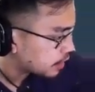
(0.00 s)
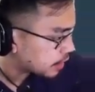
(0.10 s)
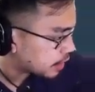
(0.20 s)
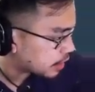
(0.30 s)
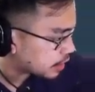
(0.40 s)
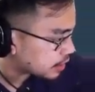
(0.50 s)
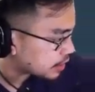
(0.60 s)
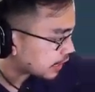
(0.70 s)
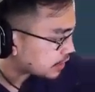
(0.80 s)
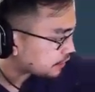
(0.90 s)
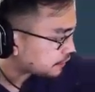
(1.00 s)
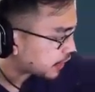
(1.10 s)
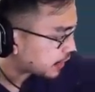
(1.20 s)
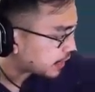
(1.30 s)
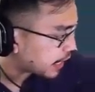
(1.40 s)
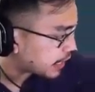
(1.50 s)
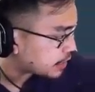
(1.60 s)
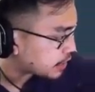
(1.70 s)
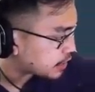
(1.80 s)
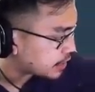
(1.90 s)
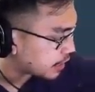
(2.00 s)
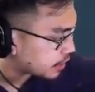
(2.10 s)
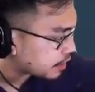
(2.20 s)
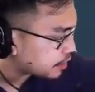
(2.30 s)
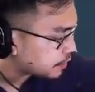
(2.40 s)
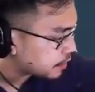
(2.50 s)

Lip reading: It is classified as excited.